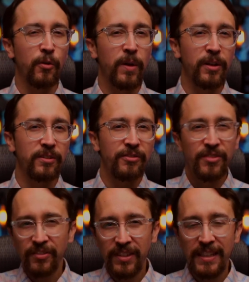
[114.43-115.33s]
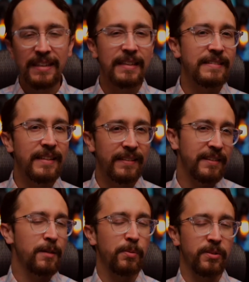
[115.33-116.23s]
around 50 to
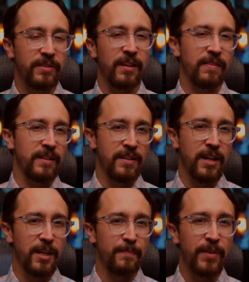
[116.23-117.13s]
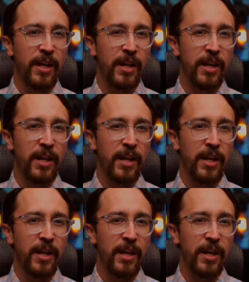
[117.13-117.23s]
60% of the time.